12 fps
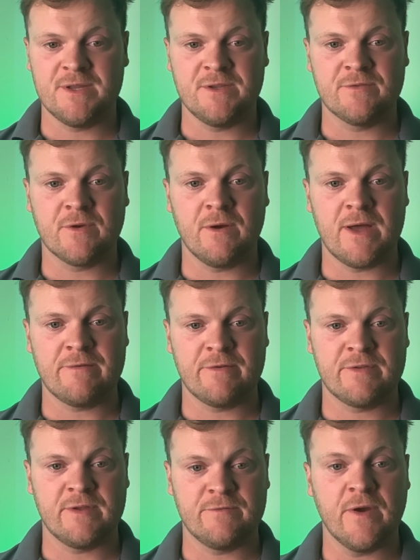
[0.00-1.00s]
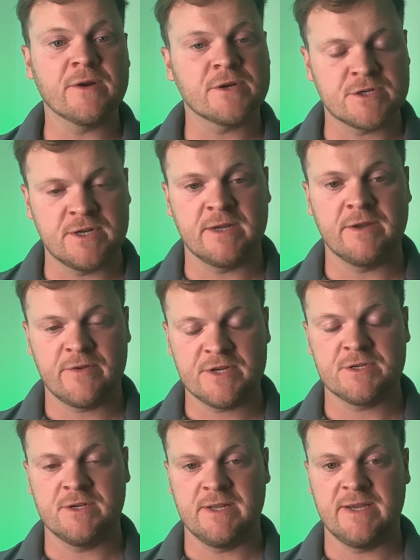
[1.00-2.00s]
you've got everything functioning
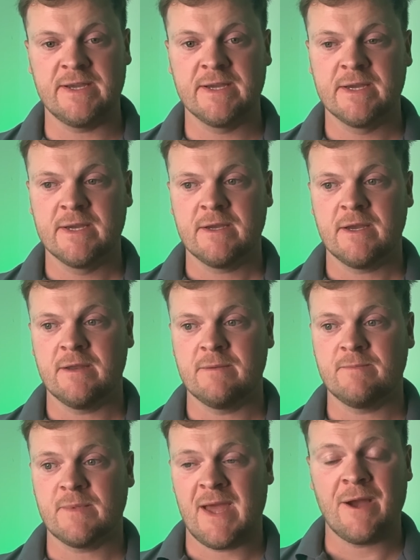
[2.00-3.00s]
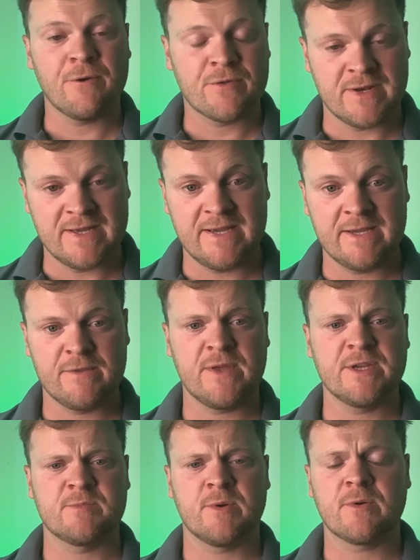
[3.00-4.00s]
efficiently and healthily, and
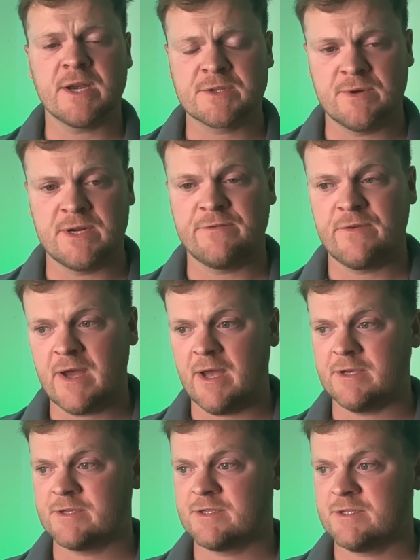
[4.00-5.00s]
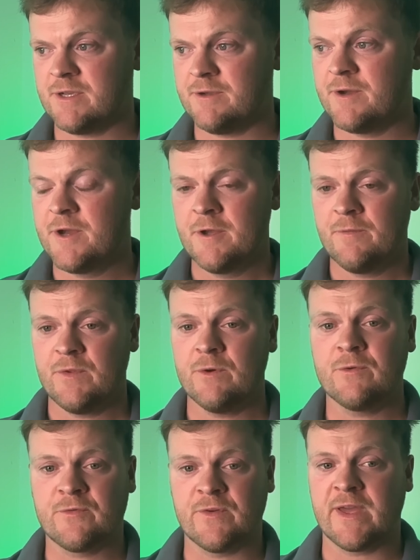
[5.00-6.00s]
things progress really fast. So
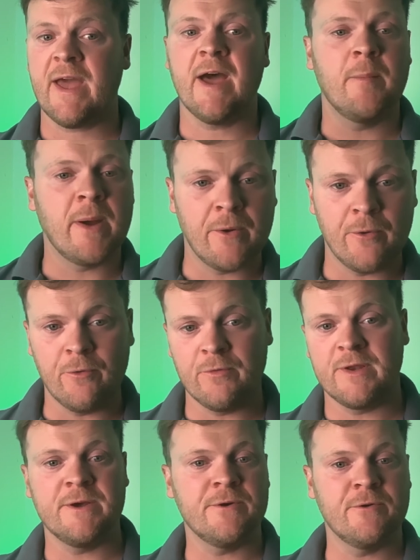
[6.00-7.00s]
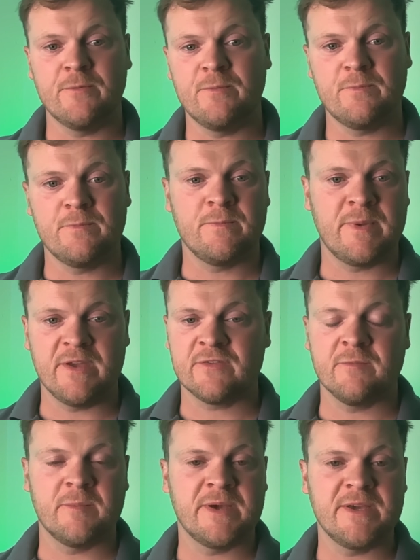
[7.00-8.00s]
you'll forget about all the little
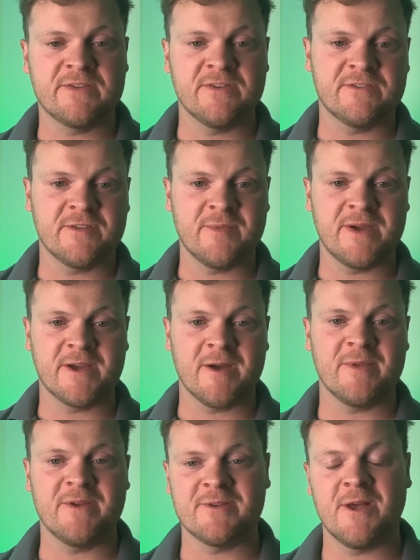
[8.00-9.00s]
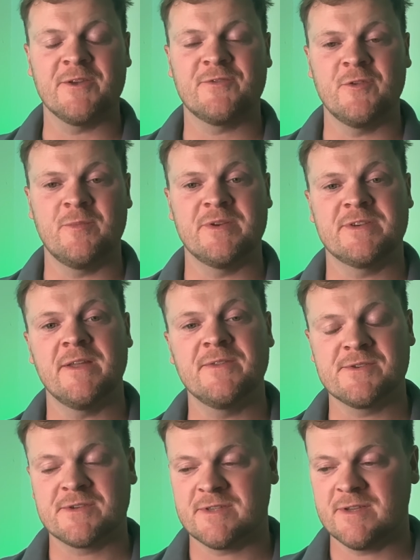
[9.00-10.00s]
bits and pieces that make up those last few
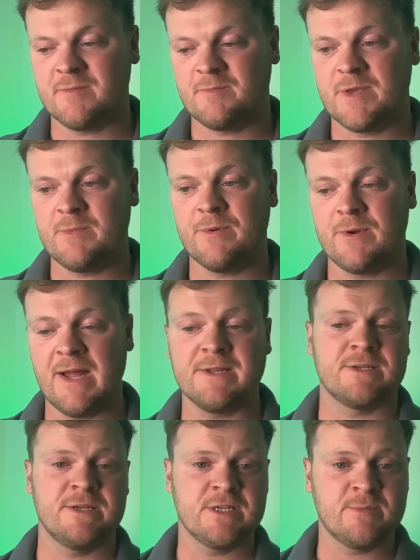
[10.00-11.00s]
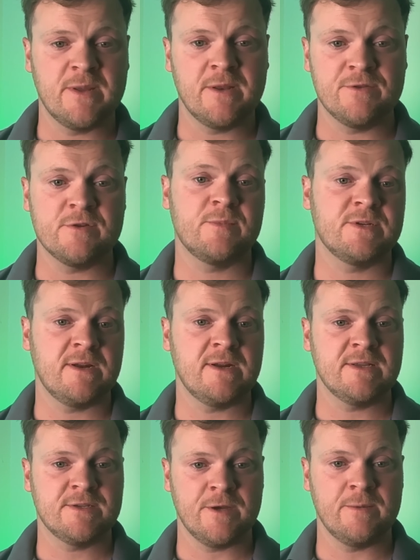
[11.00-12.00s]
percents, that people actually spend 100% of
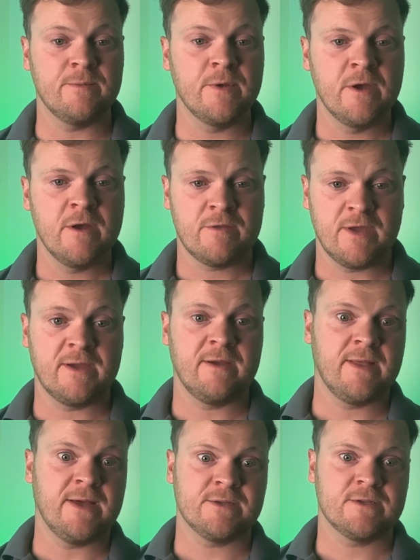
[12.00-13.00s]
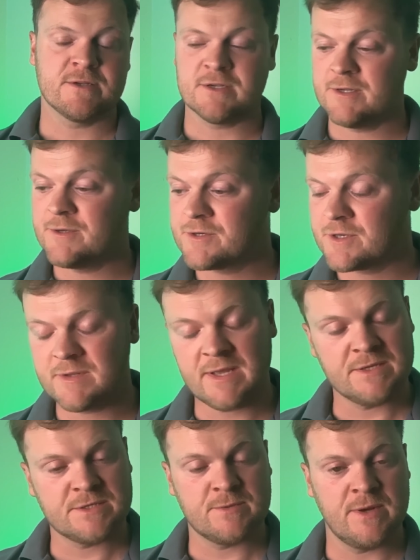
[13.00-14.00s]
their time thinking that's the solution,
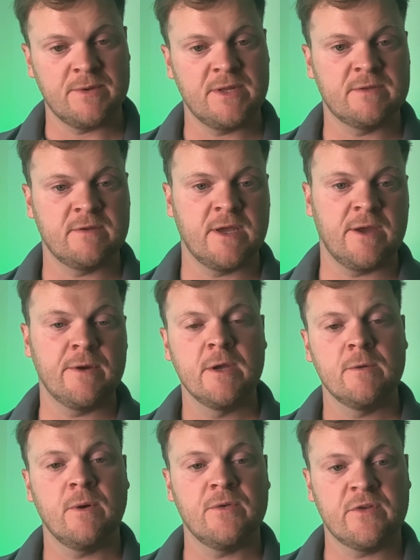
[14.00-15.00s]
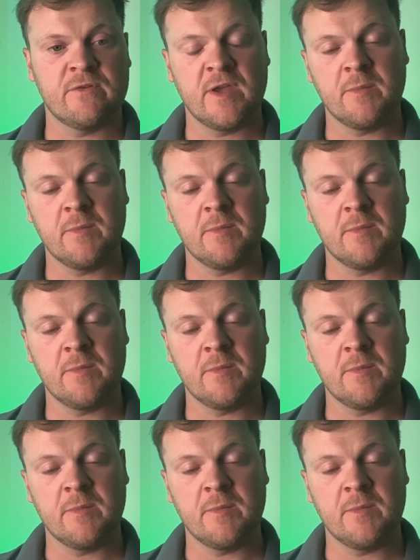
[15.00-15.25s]
that's where we need to go. What do you think,